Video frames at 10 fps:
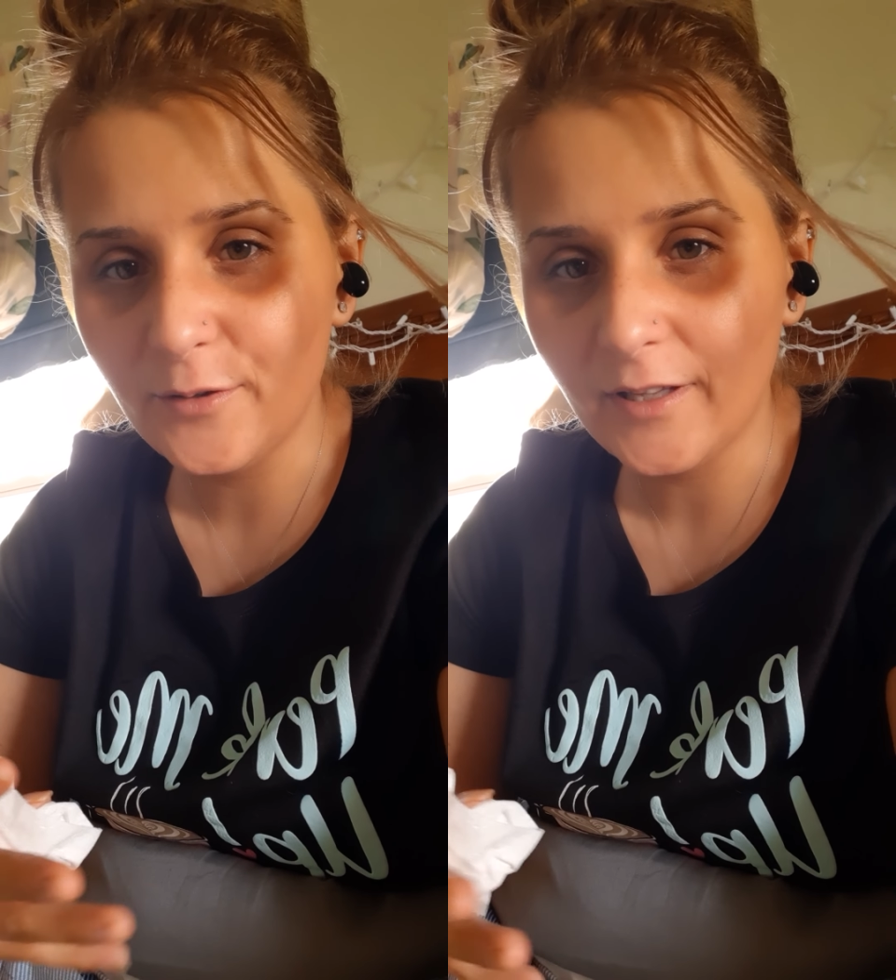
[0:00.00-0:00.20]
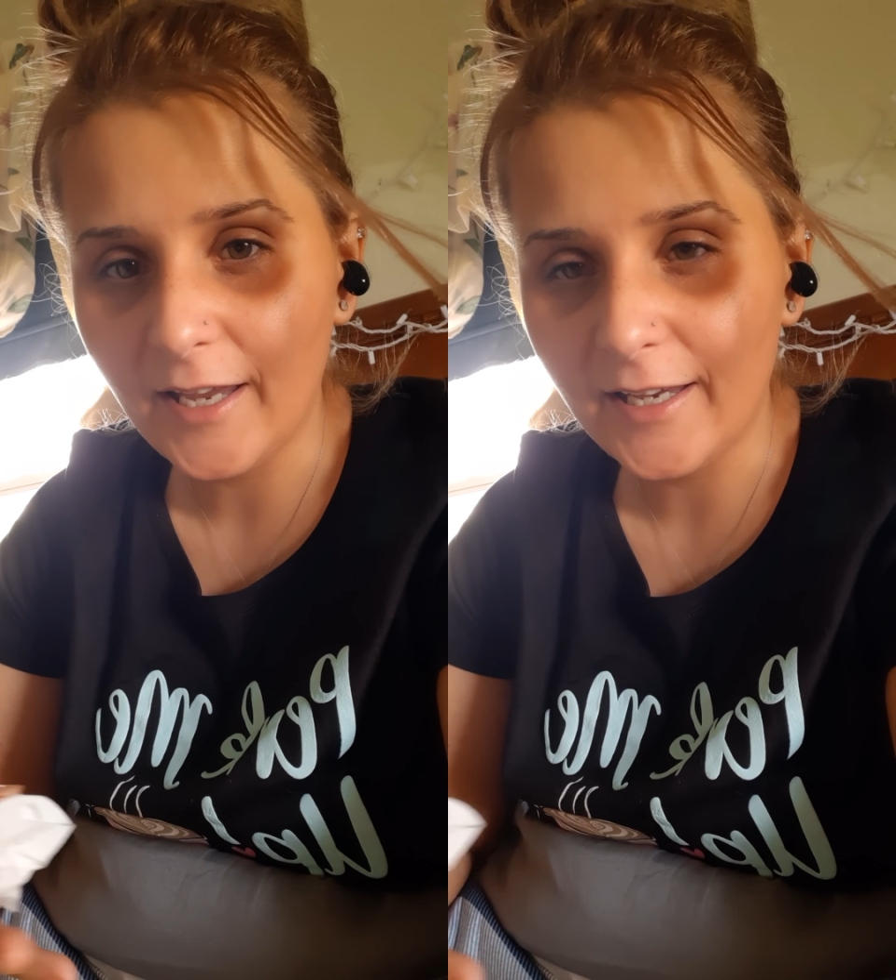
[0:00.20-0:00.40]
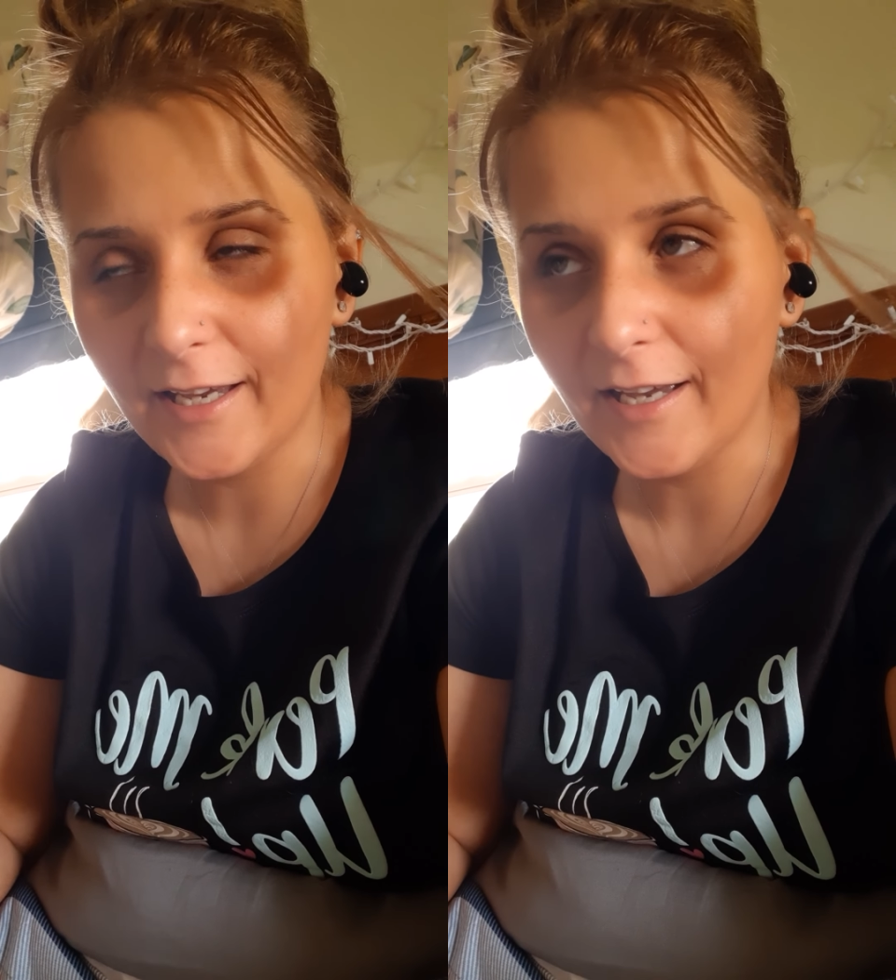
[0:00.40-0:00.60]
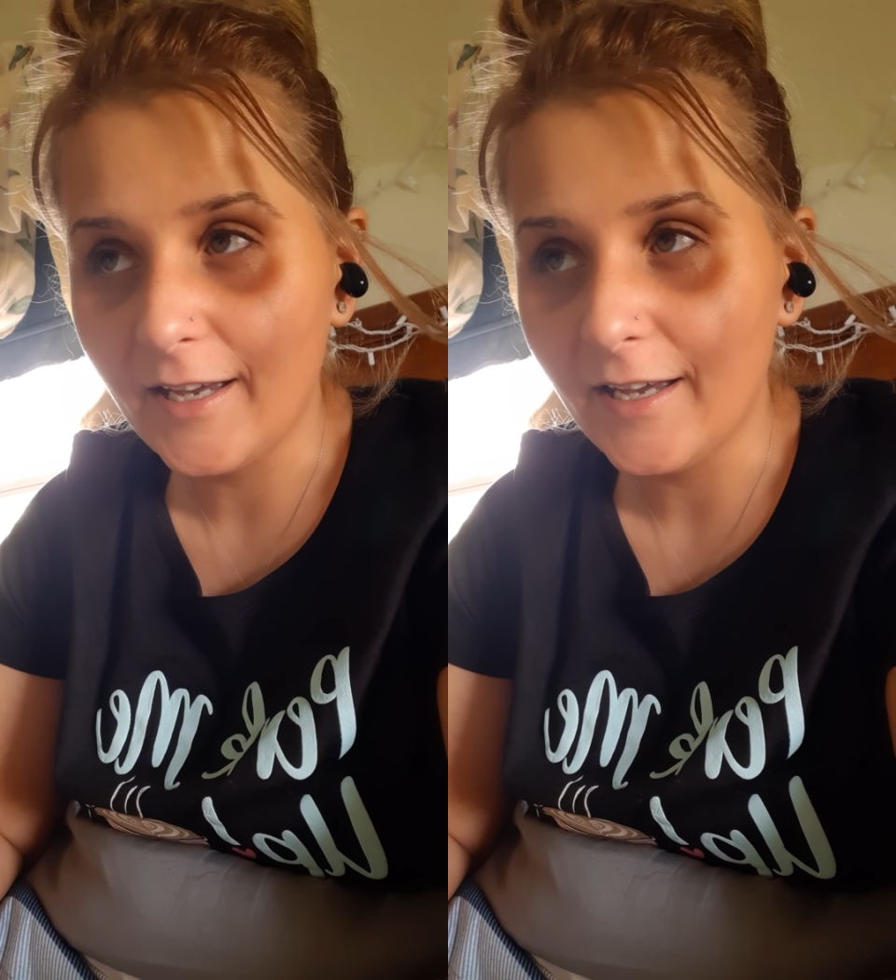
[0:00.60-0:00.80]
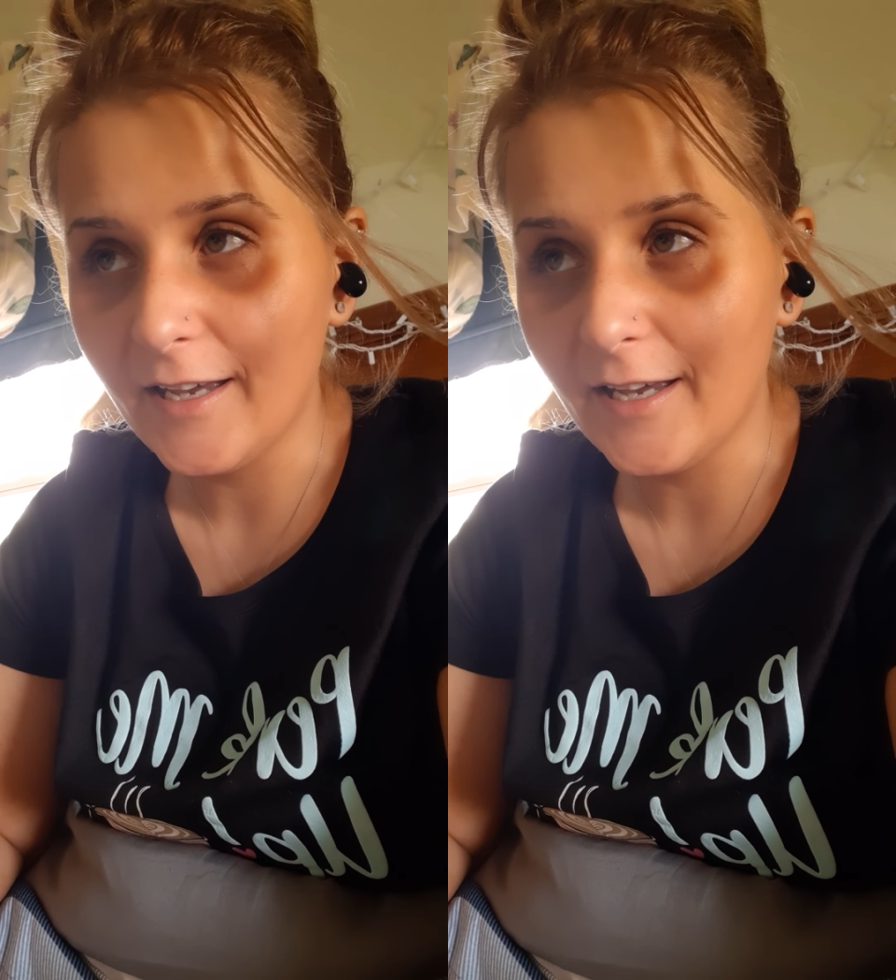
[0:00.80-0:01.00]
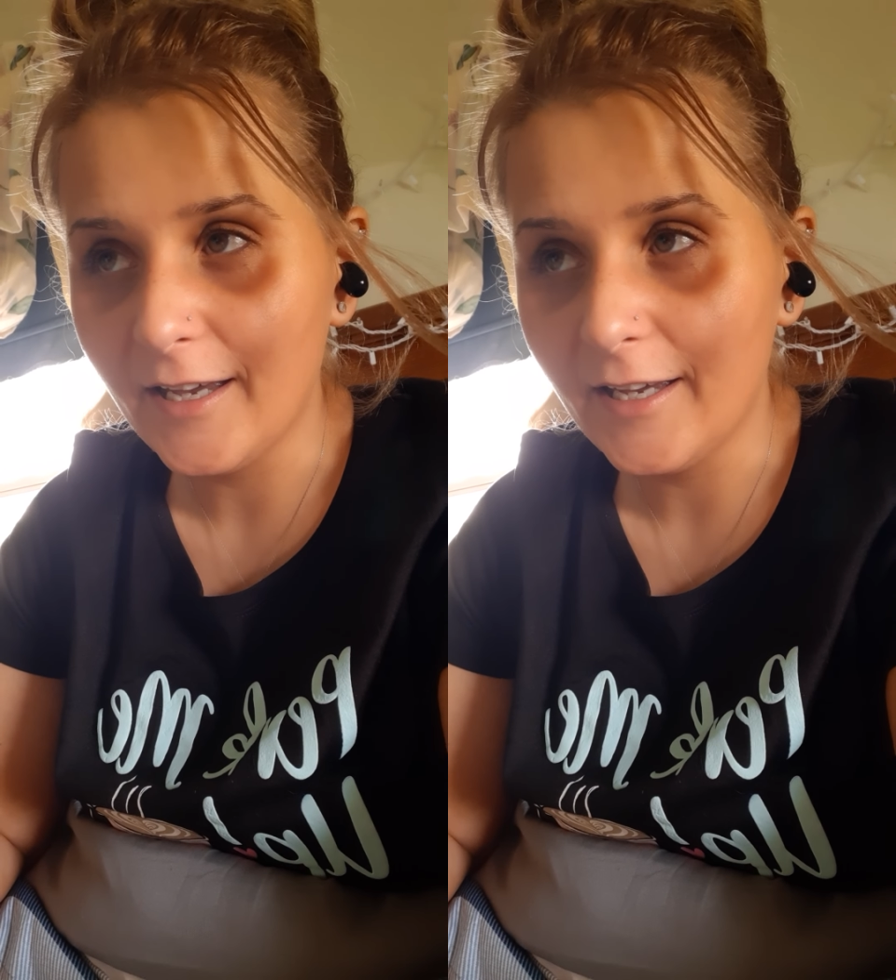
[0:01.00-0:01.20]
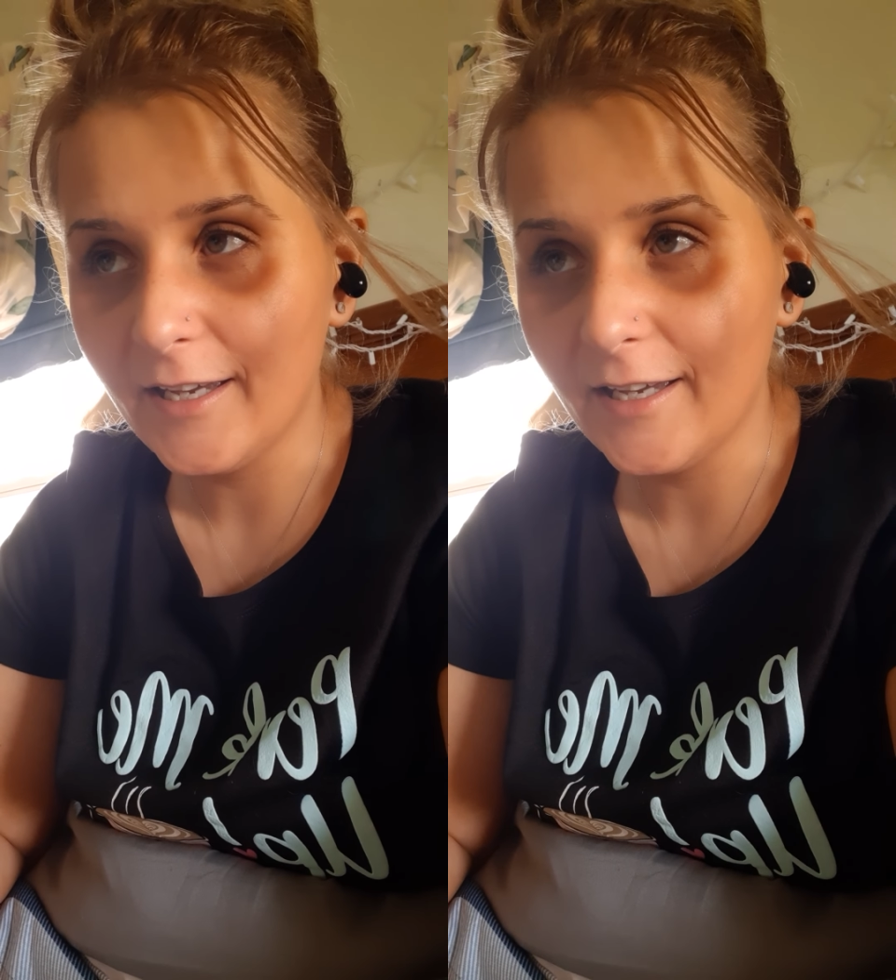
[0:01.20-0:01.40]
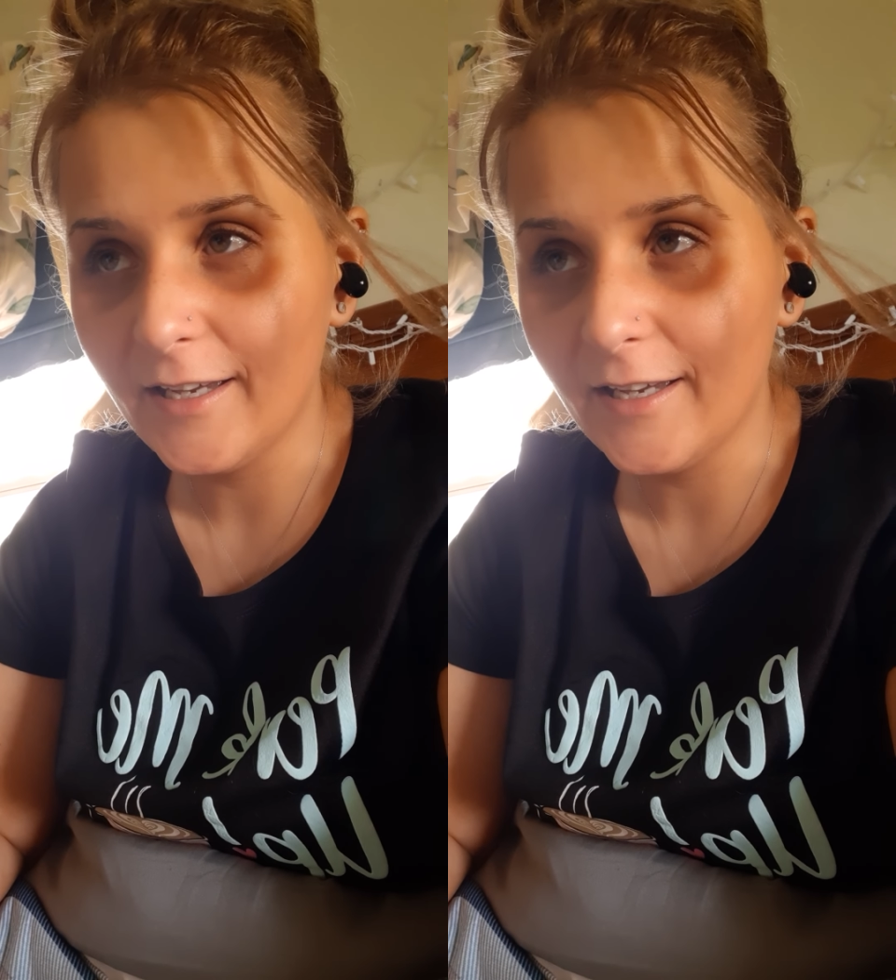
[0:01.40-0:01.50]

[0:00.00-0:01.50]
like a,